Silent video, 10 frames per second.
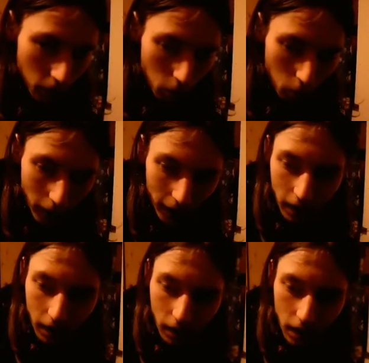Why?
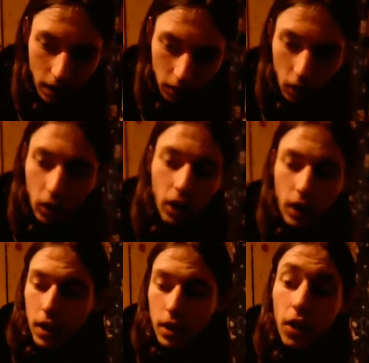They've all got
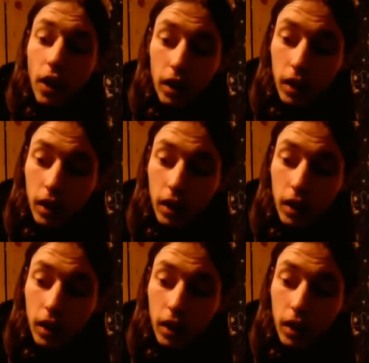AIDS there.